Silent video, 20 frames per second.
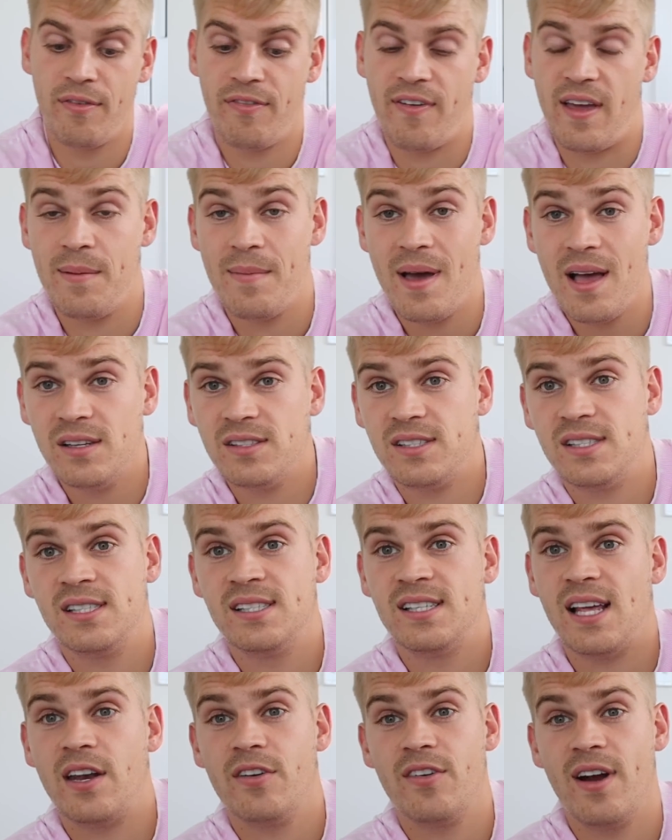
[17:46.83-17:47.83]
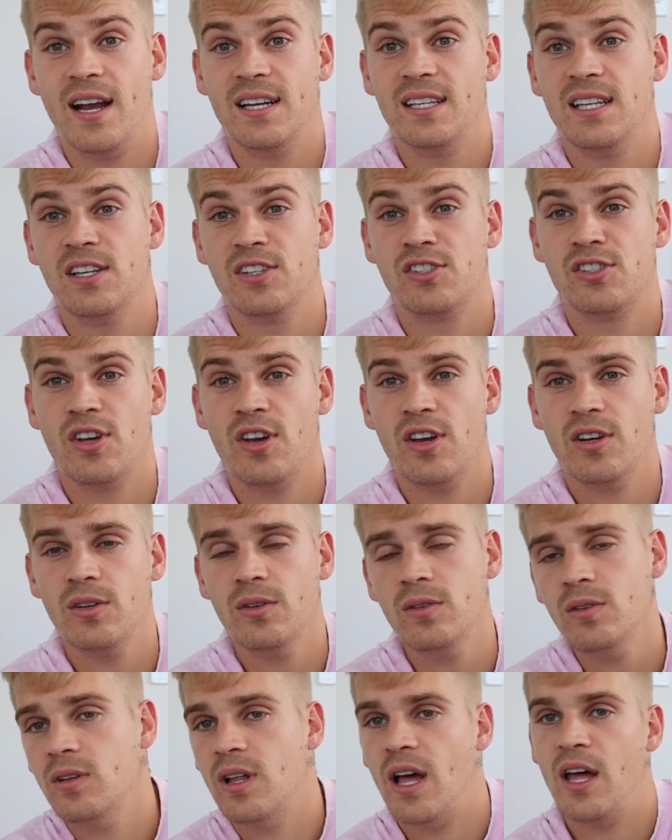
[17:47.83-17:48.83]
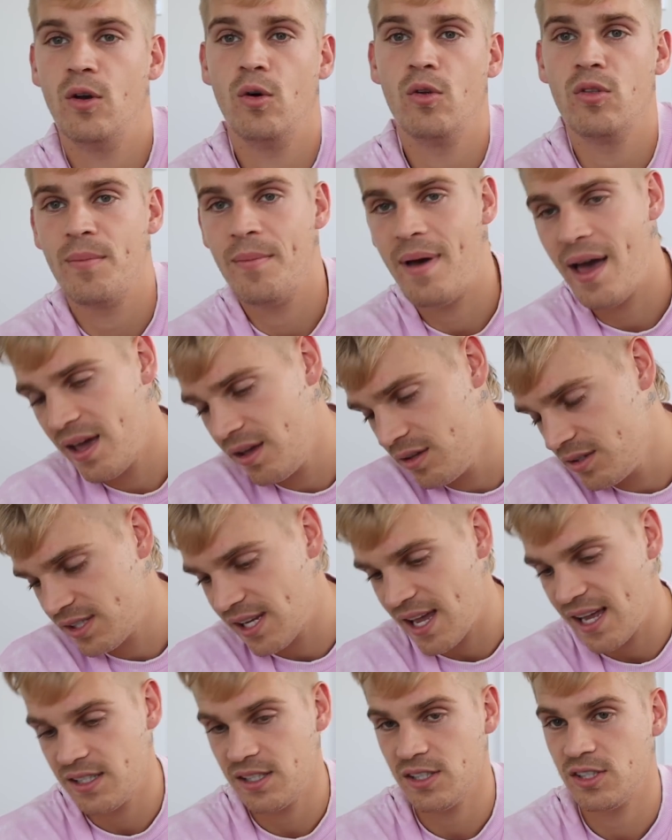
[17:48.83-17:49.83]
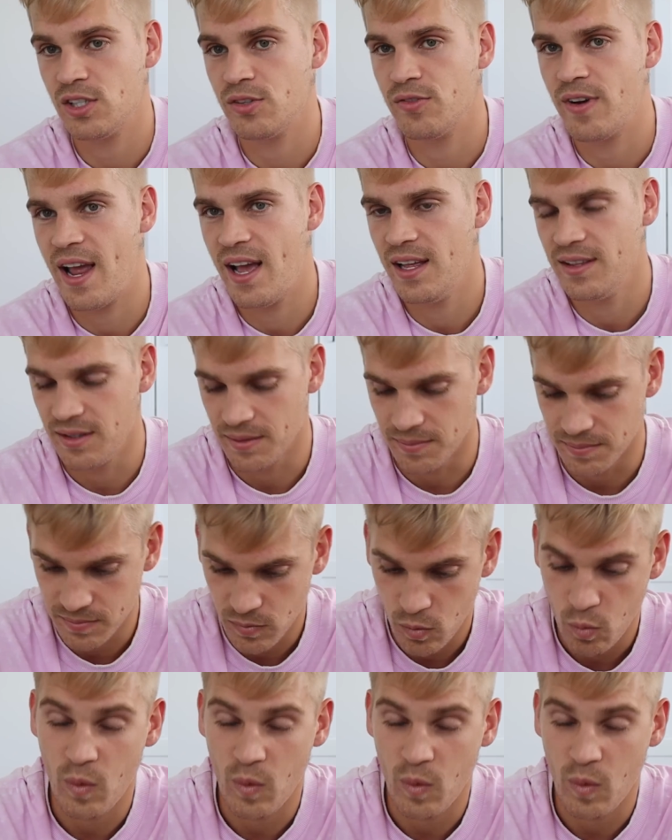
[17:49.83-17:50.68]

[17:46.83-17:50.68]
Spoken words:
females sat around in a circle and all the males had to surround them.